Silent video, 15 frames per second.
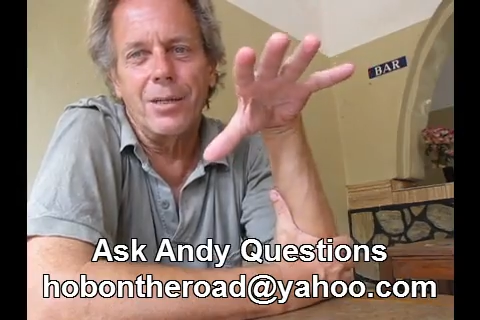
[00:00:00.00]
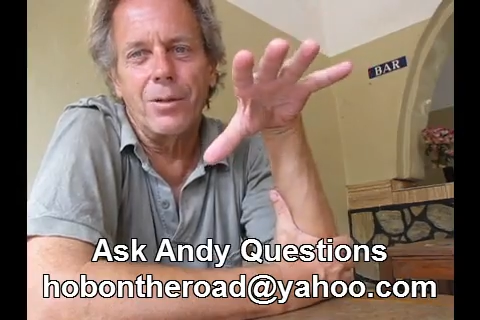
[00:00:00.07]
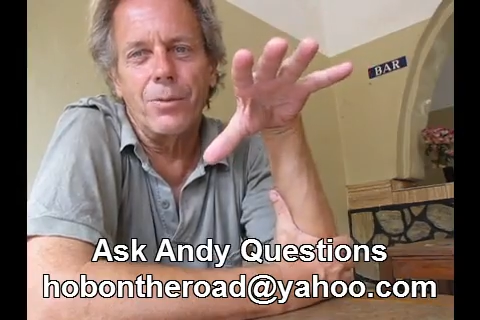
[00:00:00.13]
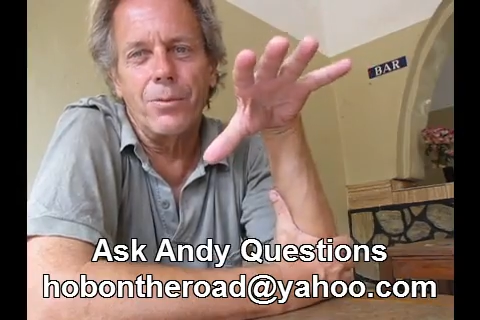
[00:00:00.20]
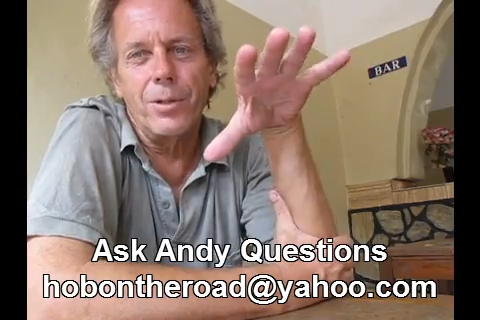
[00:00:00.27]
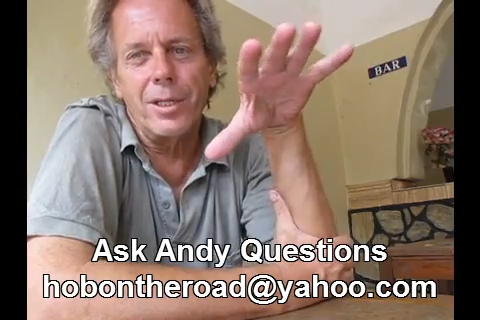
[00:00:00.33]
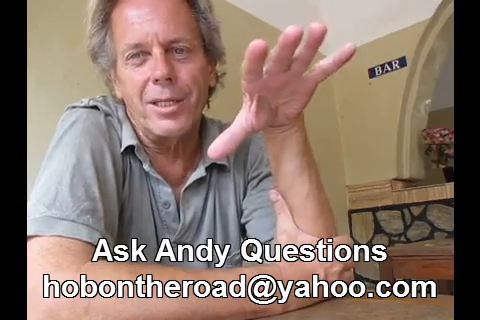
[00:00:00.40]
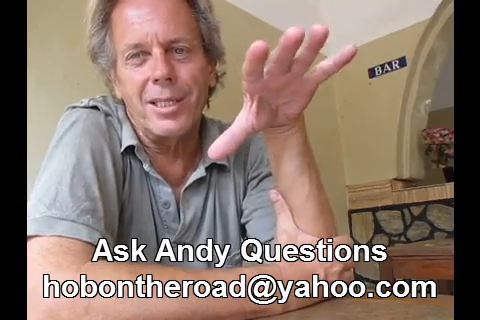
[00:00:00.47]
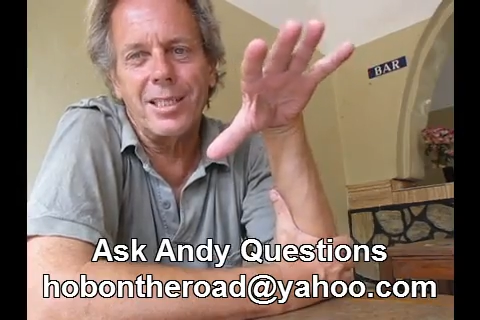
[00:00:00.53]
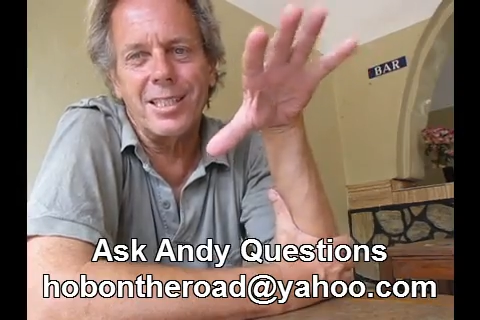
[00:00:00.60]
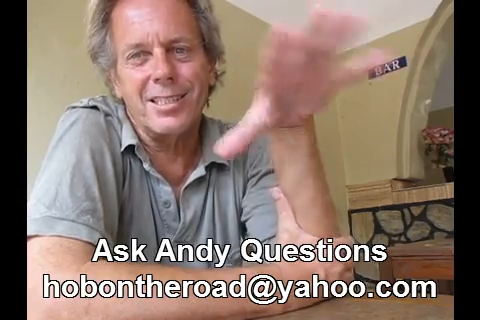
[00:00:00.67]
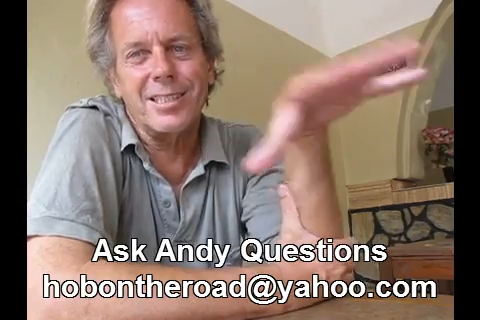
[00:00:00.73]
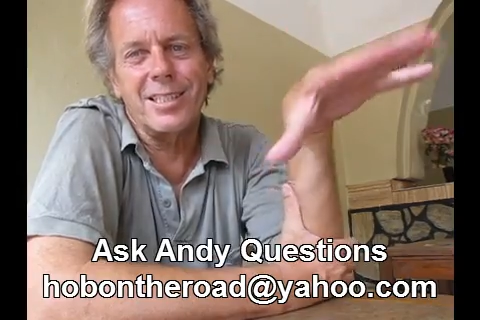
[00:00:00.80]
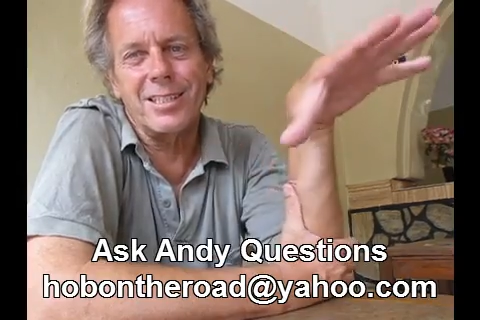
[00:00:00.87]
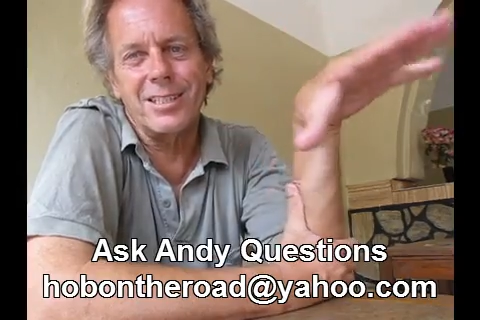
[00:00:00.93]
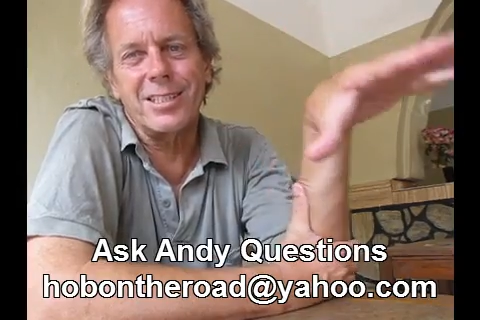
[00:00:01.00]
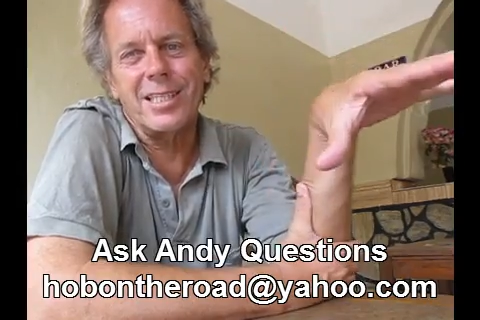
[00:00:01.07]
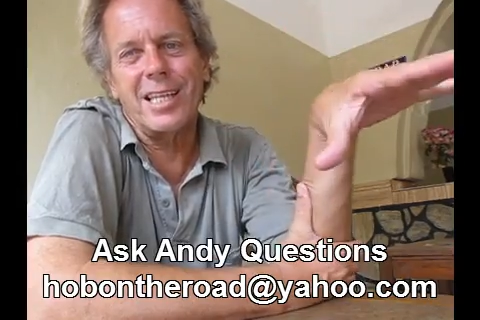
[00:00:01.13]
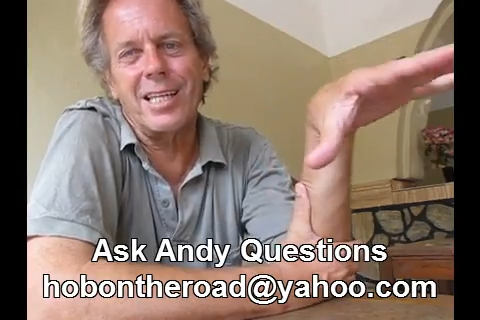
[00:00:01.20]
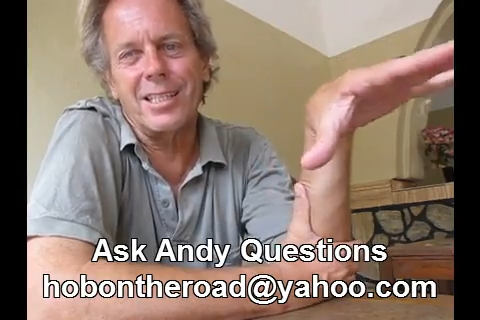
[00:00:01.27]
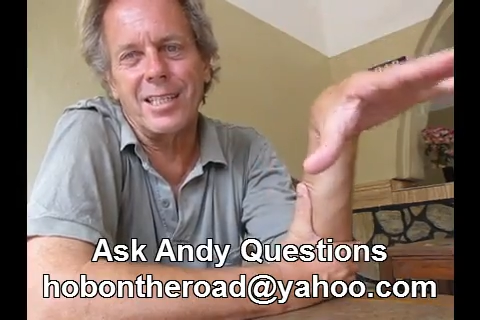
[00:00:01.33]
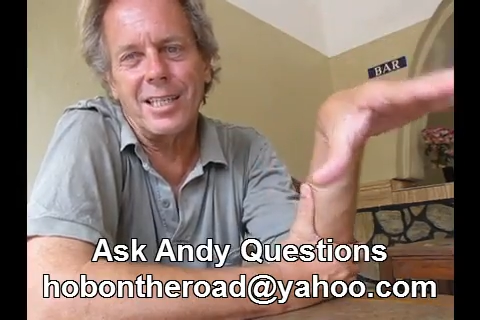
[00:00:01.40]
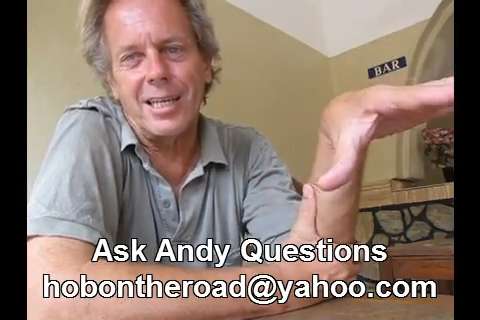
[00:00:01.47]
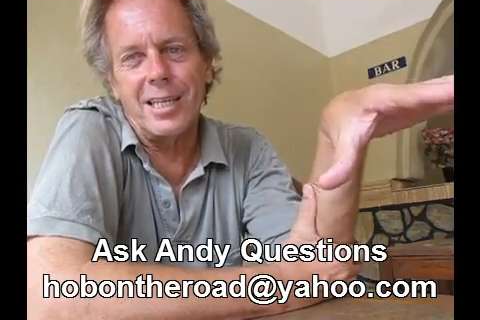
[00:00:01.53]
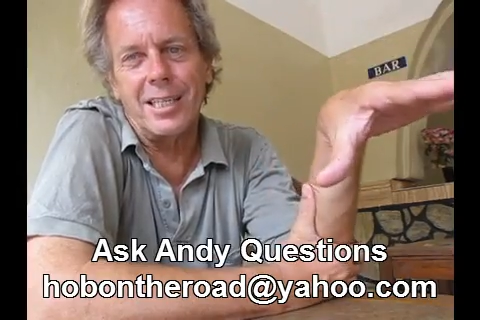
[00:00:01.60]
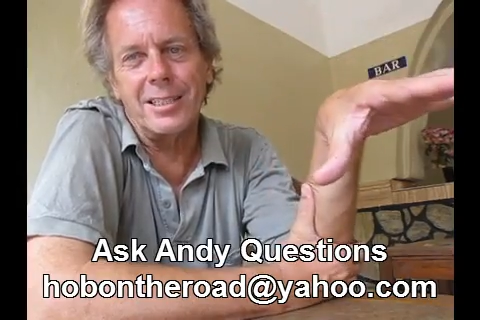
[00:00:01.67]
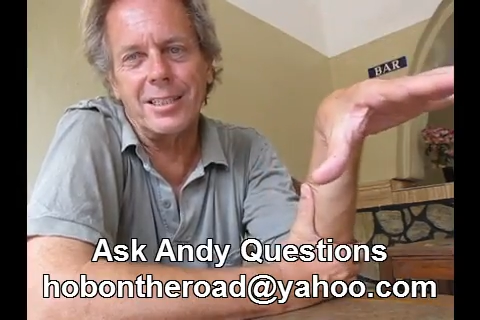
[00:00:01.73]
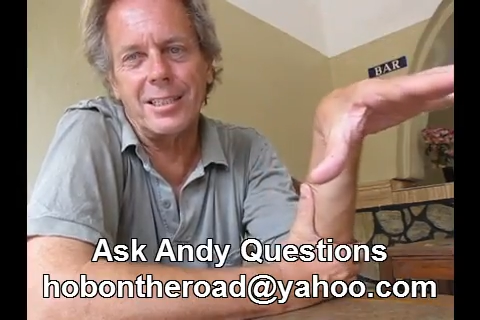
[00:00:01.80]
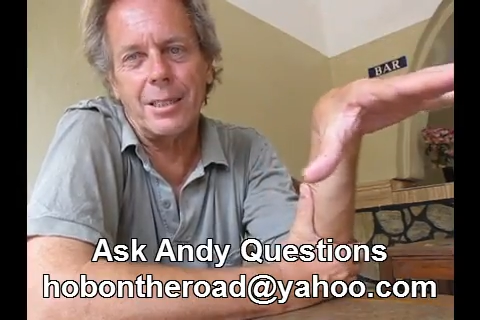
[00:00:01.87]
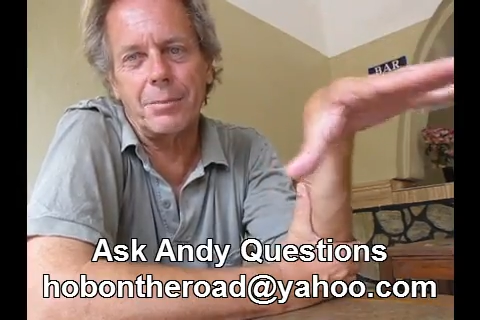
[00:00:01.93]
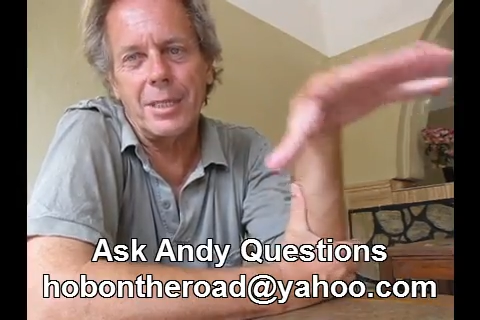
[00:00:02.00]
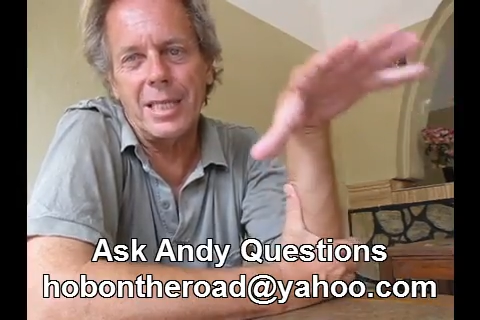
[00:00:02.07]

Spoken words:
really doesn't understand the concept.